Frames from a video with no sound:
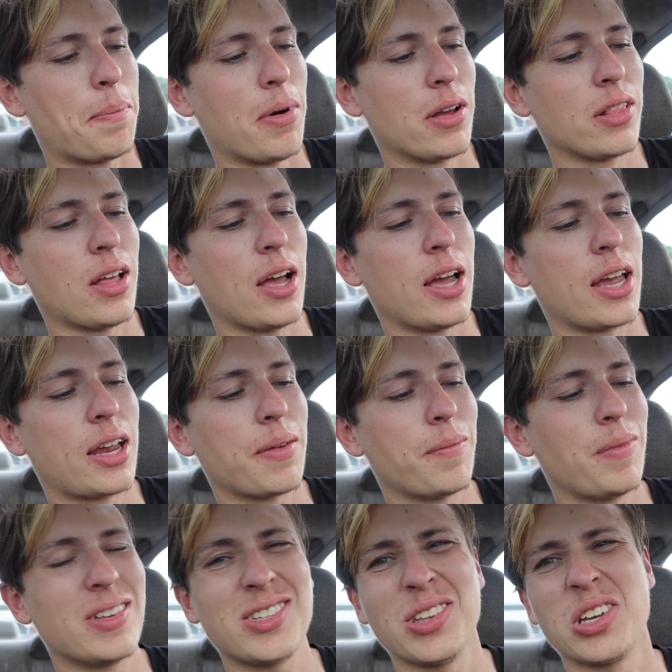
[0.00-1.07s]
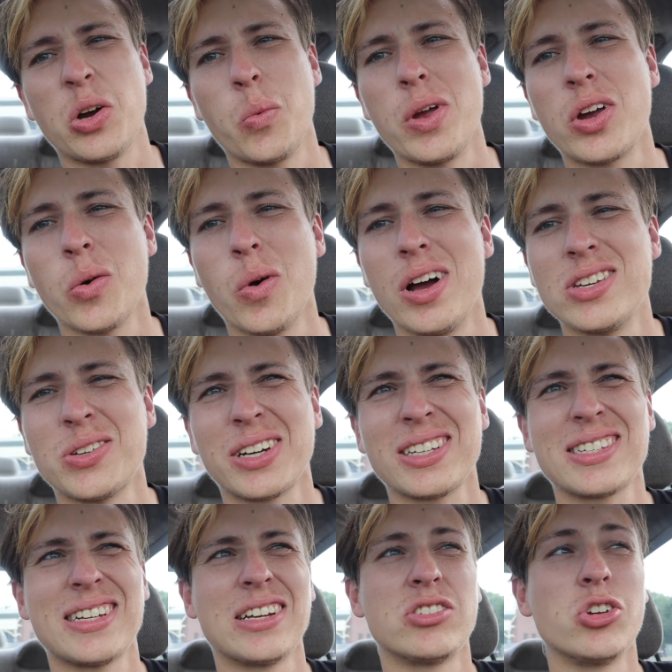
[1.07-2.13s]
but like it's only a week away, so I guess
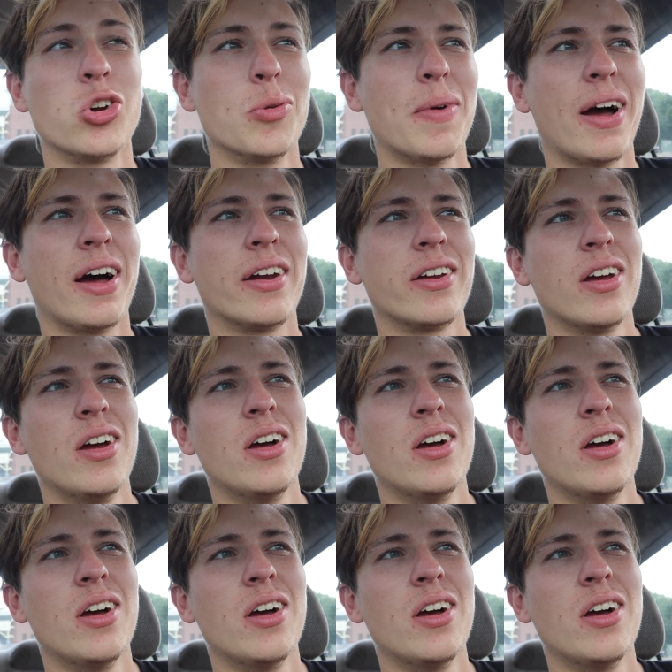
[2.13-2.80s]
it's not too bad.